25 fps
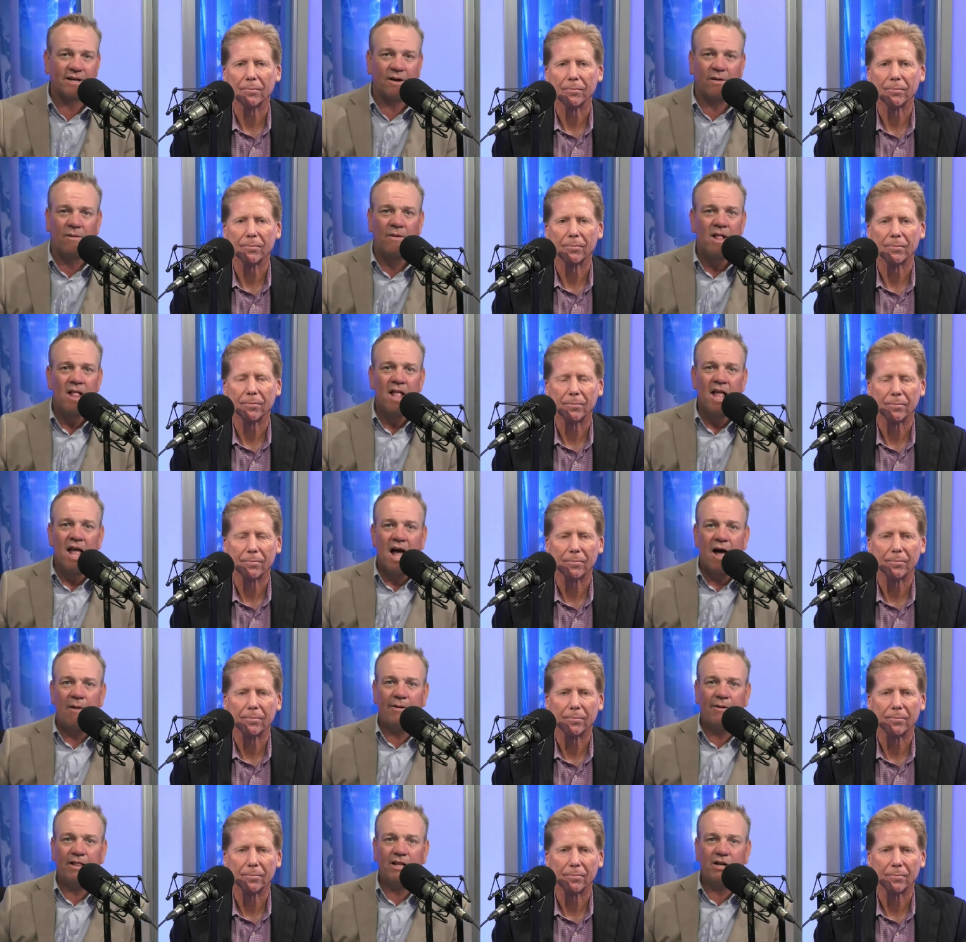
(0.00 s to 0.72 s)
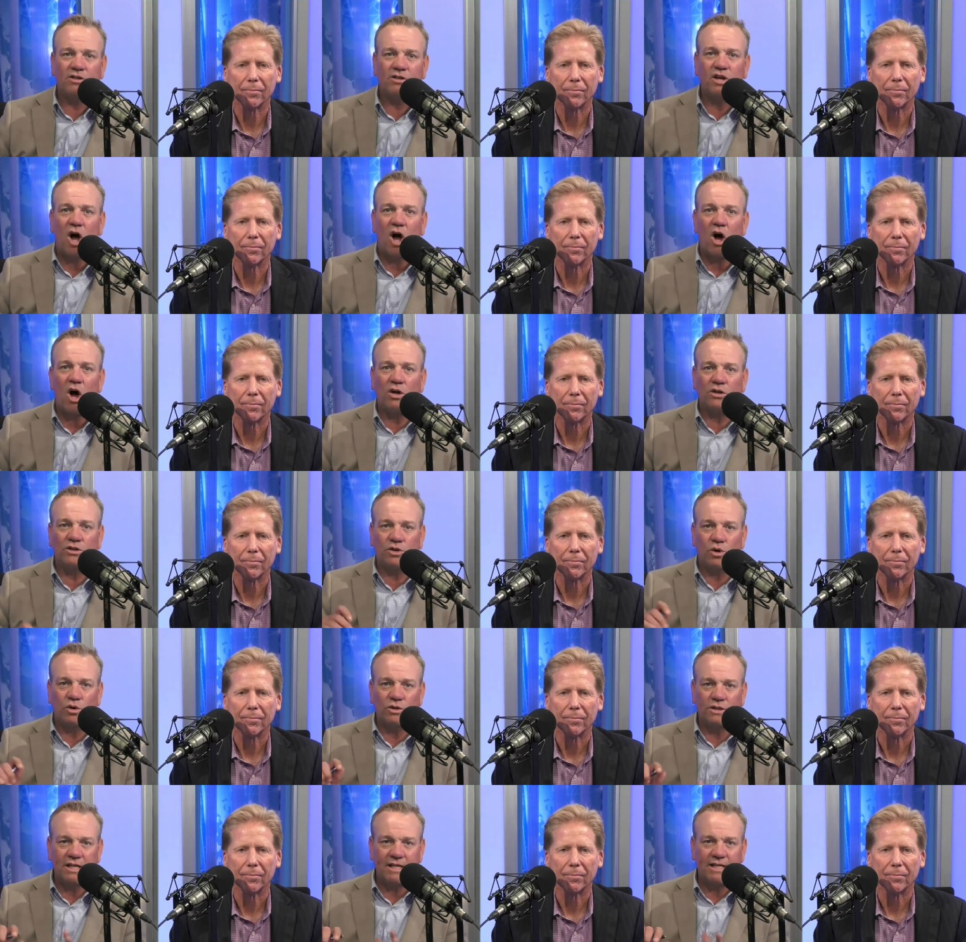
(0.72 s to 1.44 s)
Speaker 1: So, I mean, there's all
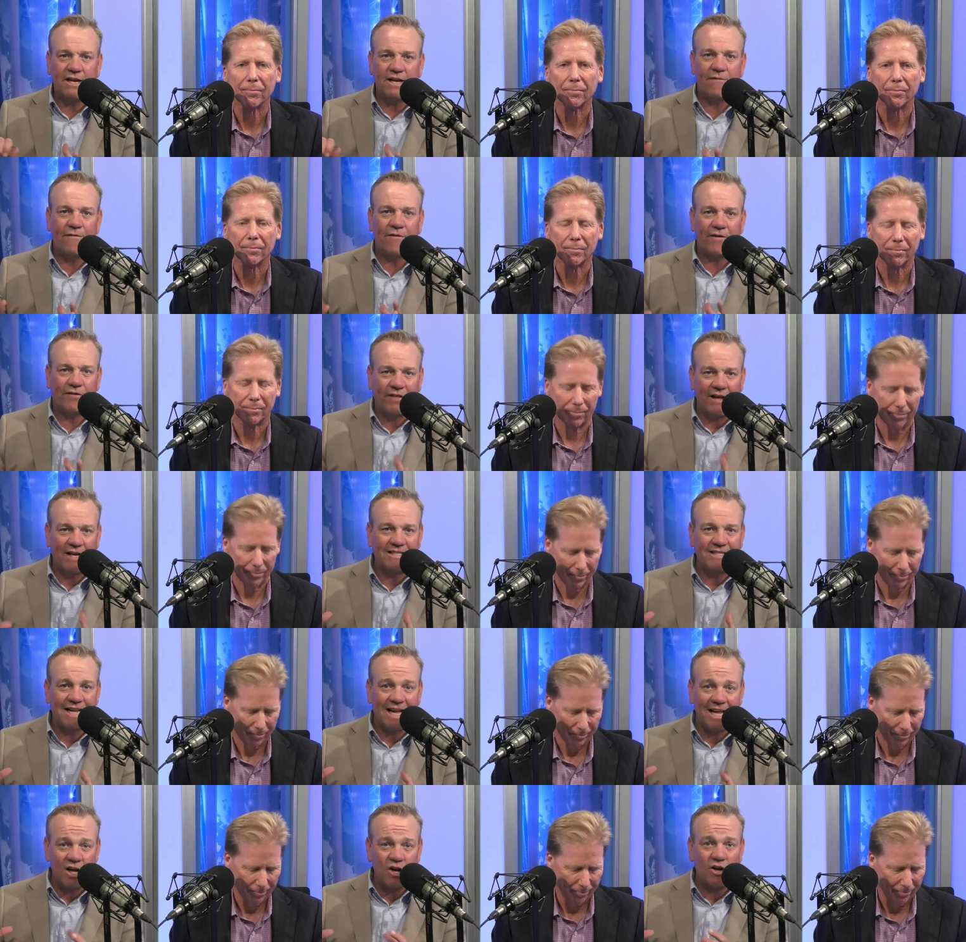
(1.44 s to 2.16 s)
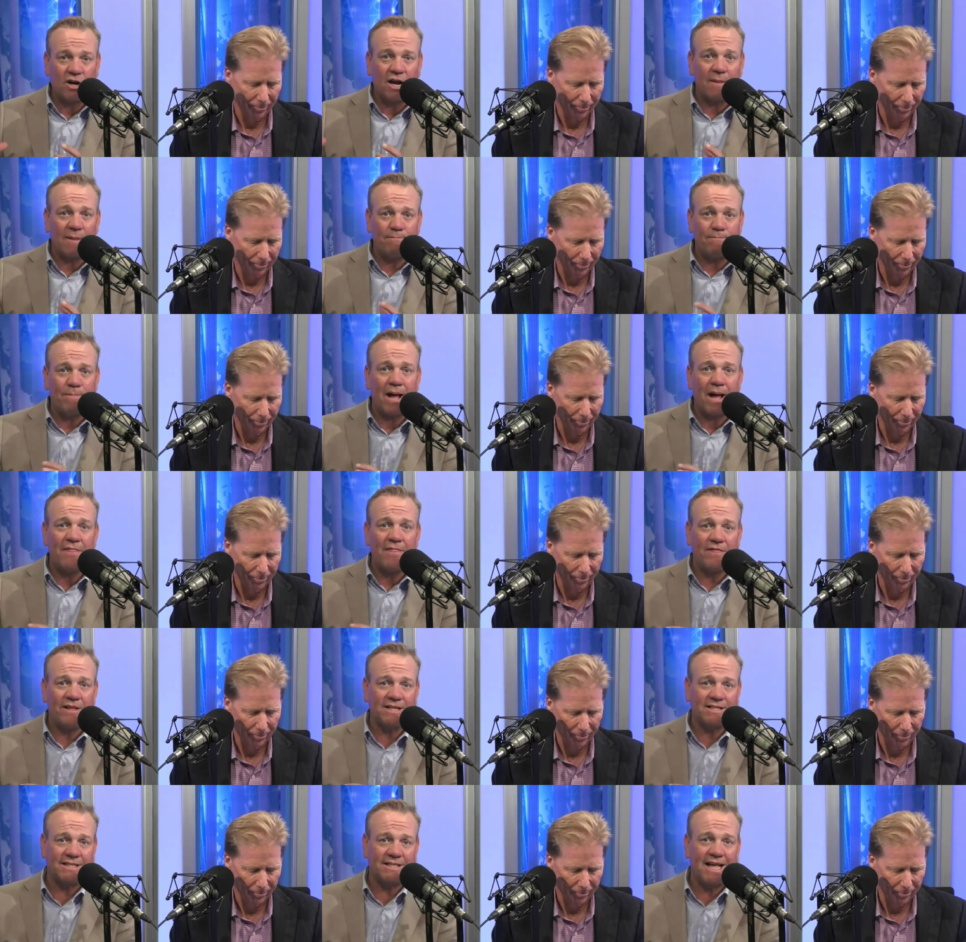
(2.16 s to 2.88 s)
sorts of different things that you could
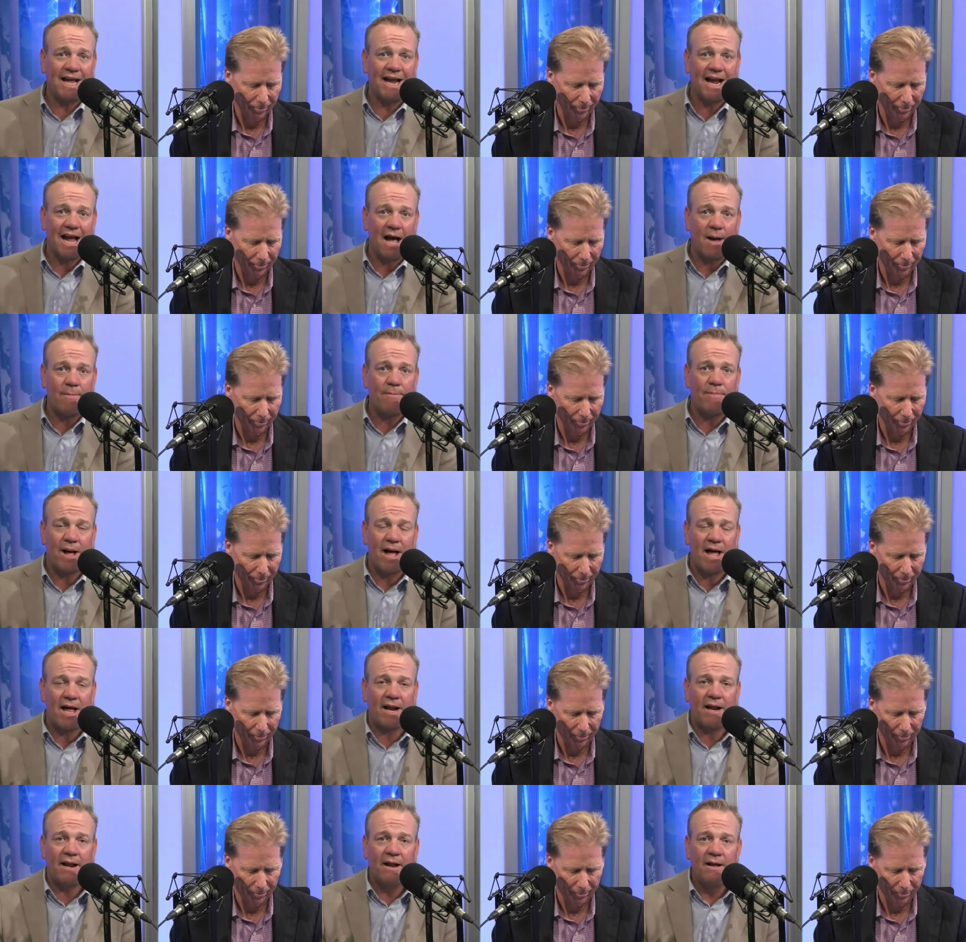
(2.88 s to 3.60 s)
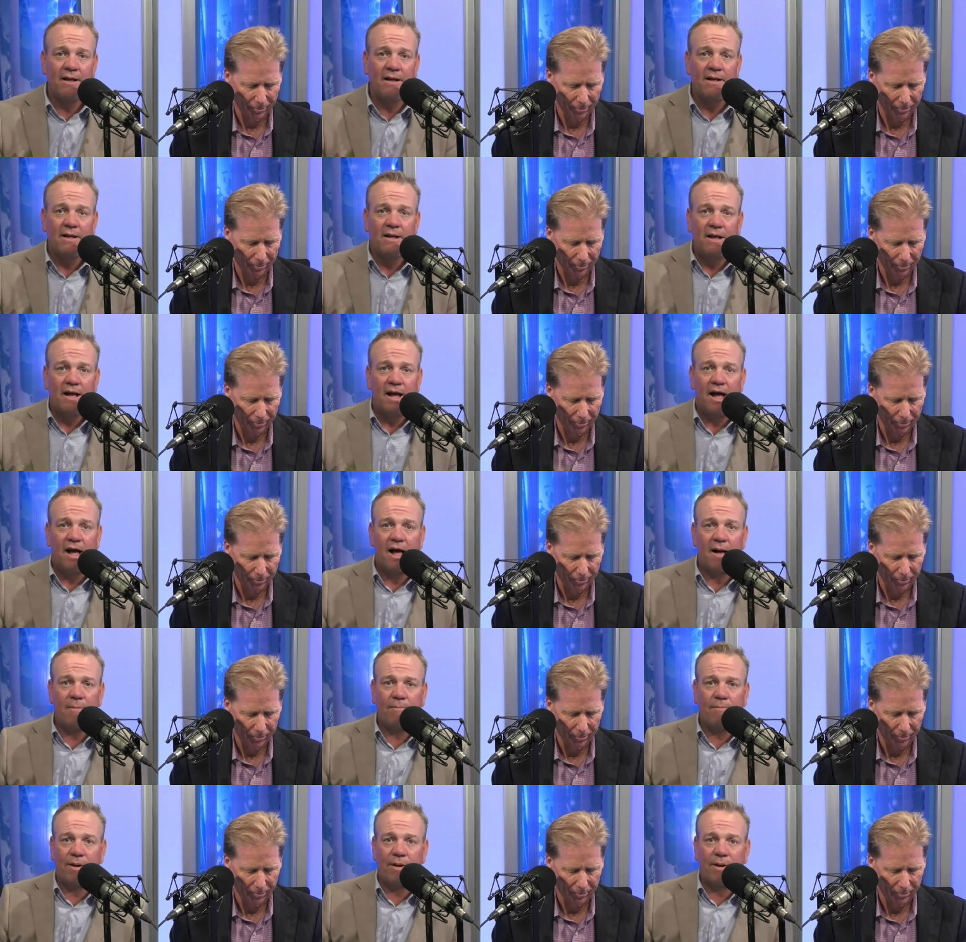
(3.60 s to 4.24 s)
button this thing up on. Um,